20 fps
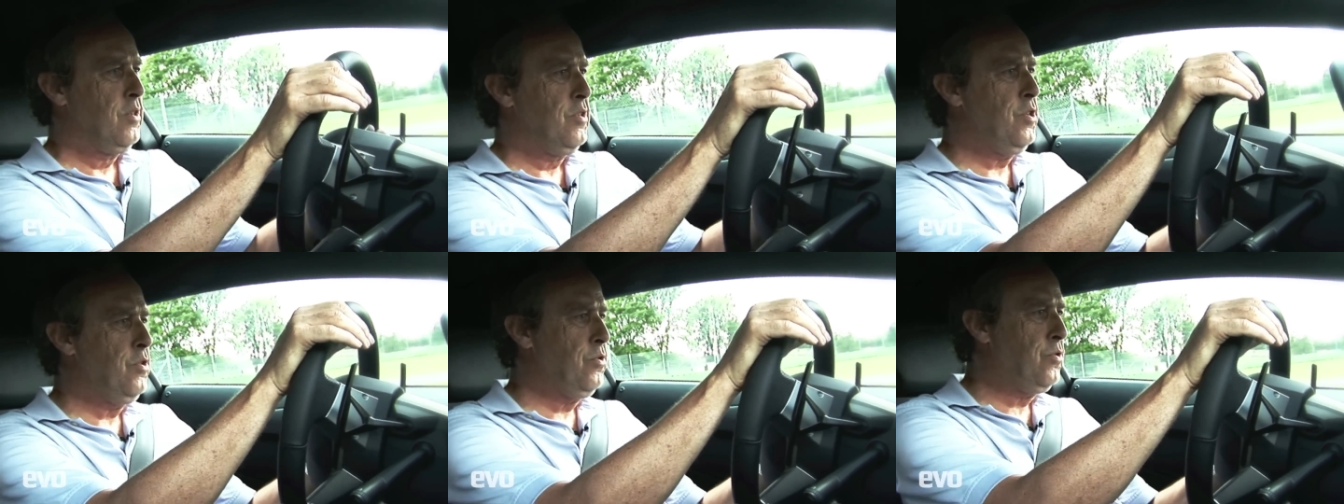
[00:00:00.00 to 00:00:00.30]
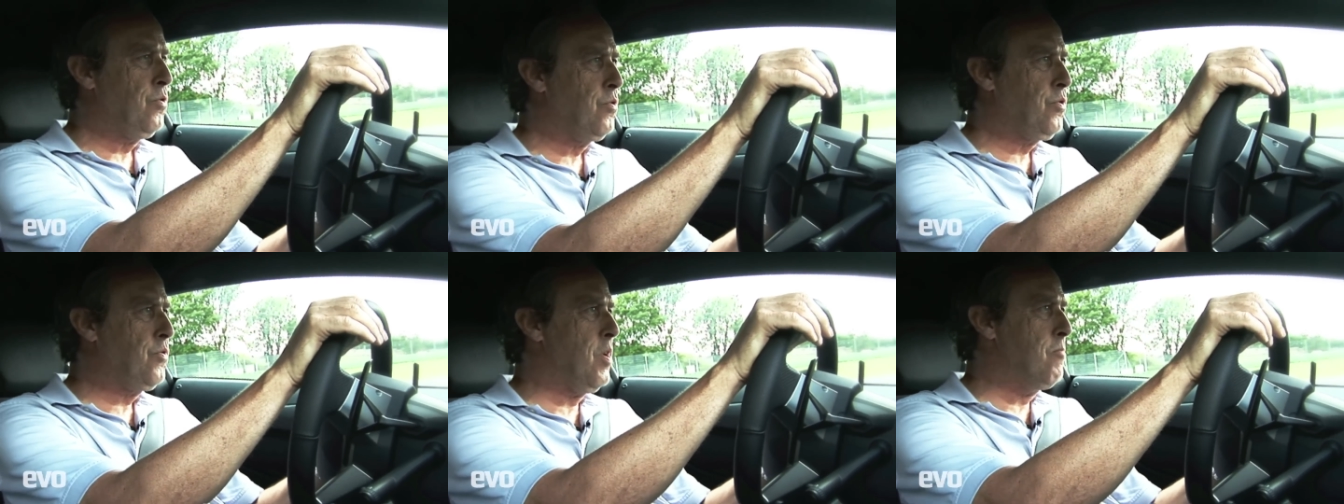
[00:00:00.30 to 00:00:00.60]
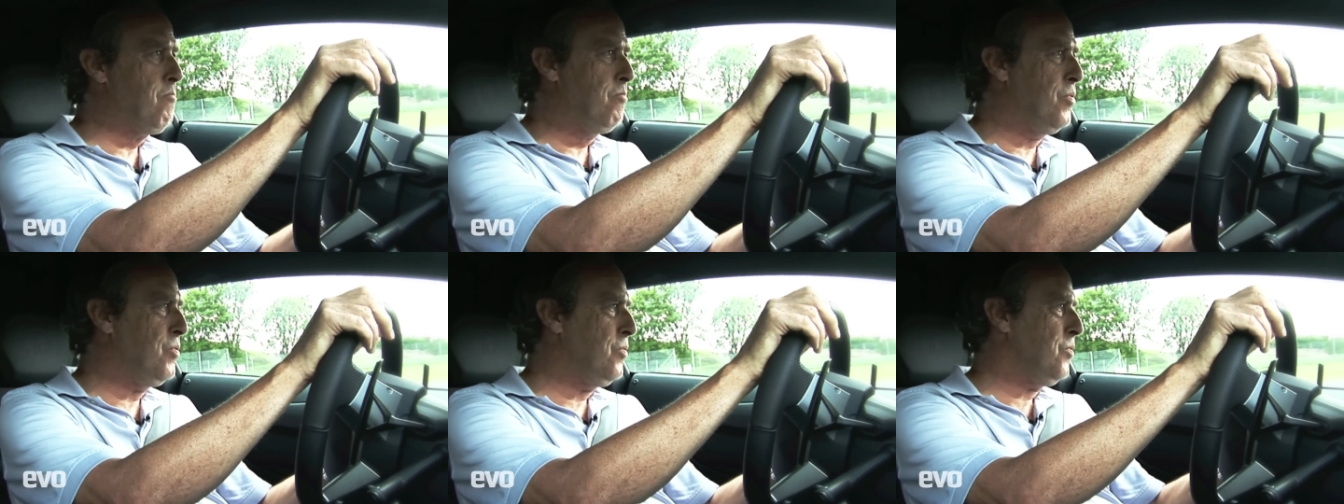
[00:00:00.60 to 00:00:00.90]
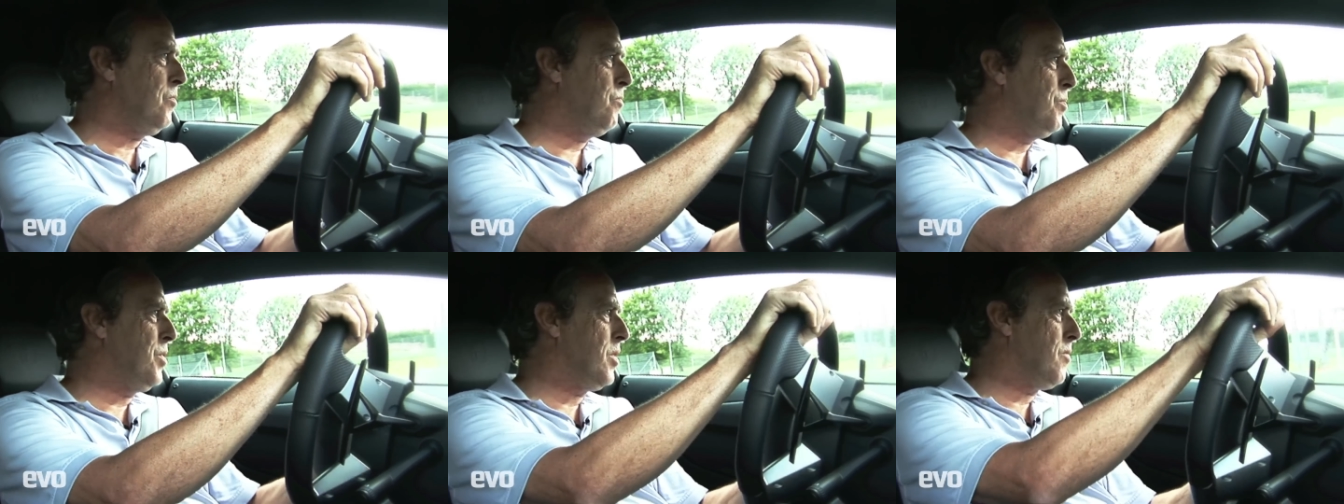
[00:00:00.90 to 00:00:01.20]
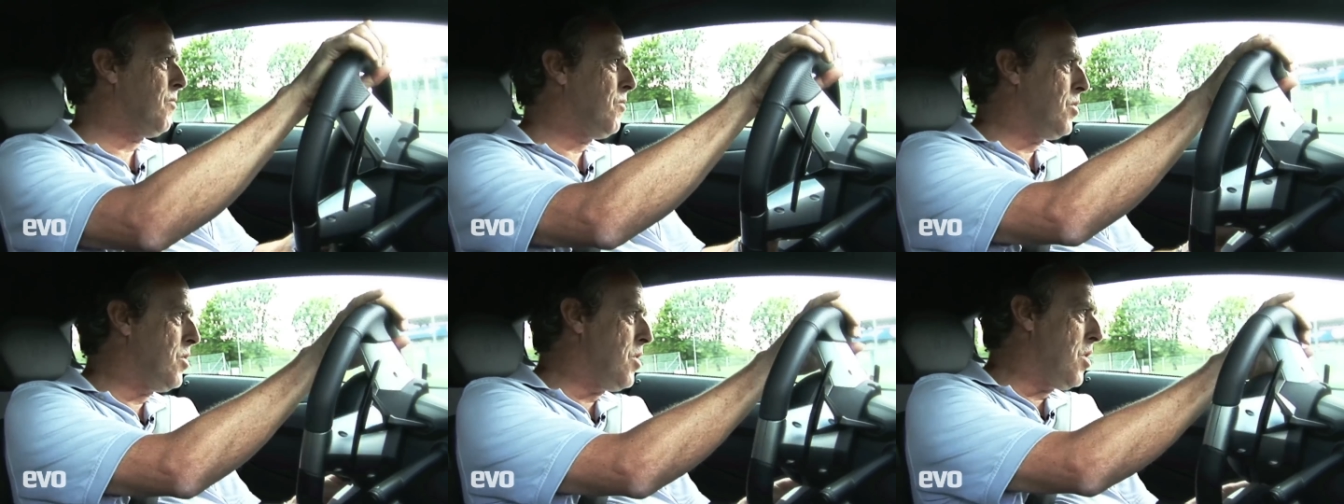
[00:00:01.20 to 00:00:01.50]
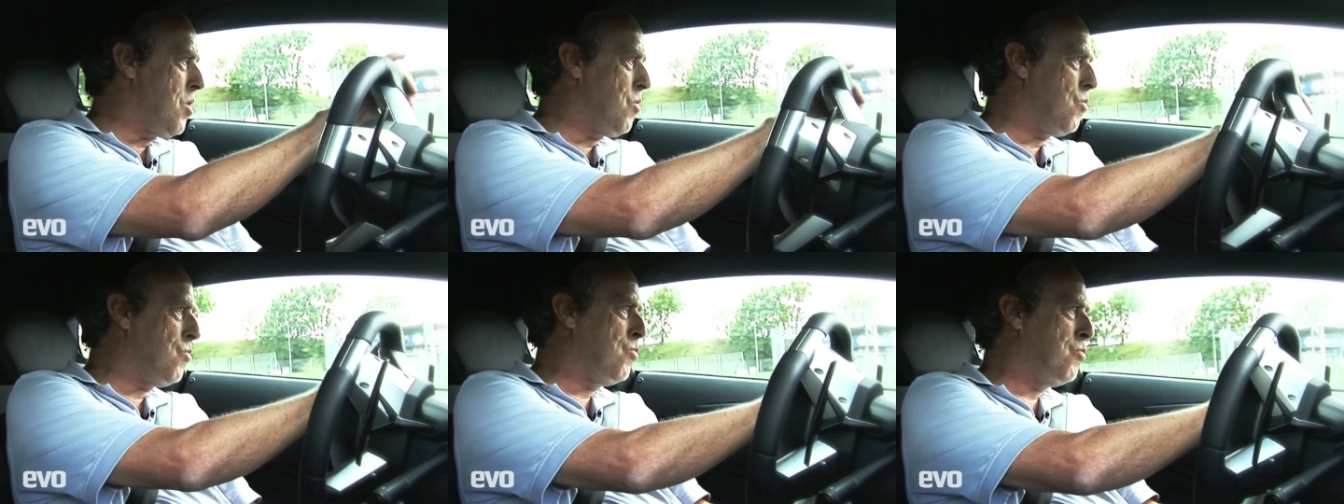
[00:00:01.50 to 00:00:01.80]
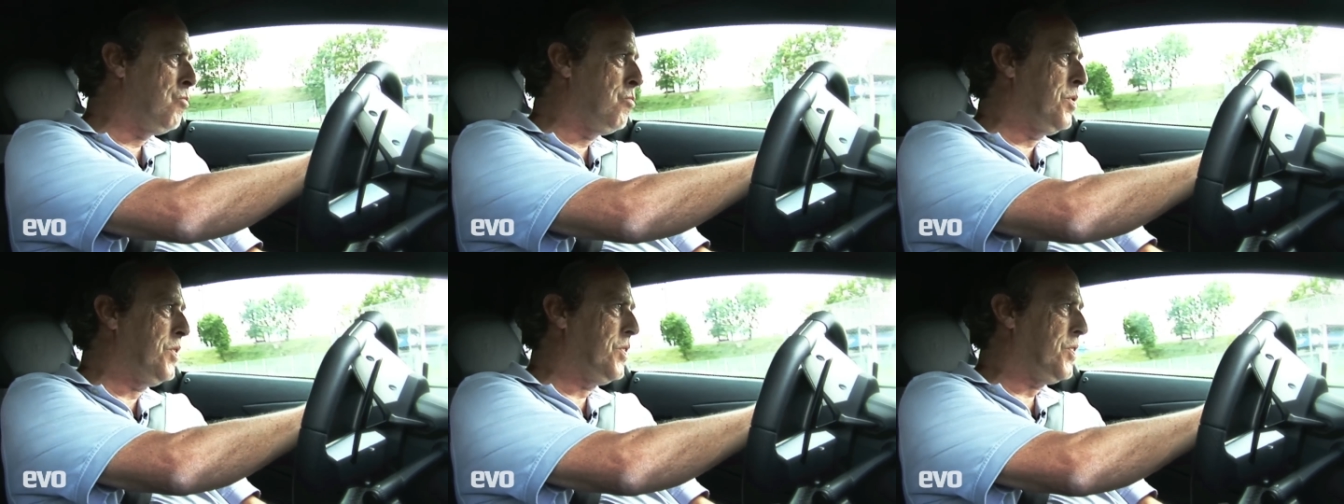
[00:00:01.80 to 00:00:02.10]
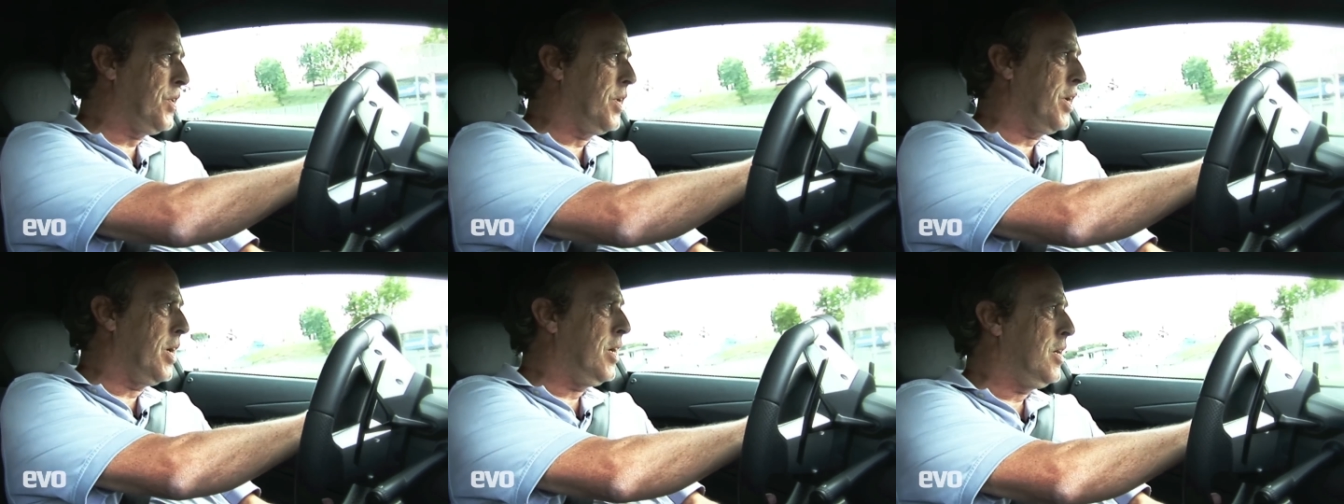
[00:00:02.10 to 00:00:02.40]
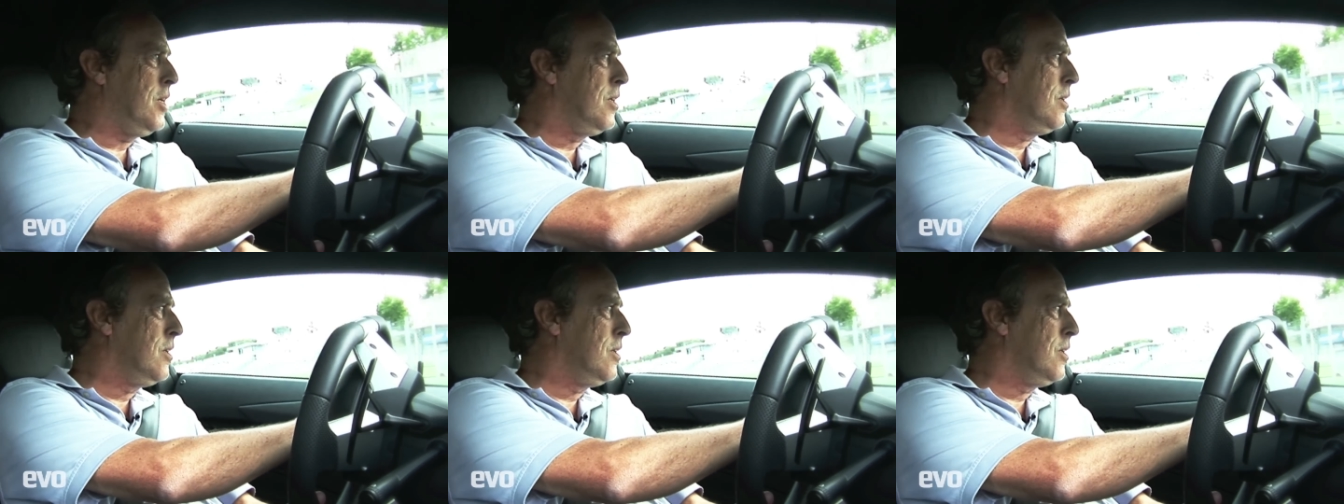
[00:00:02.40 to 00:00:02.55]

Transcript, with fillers: Usual grumbles, but always there.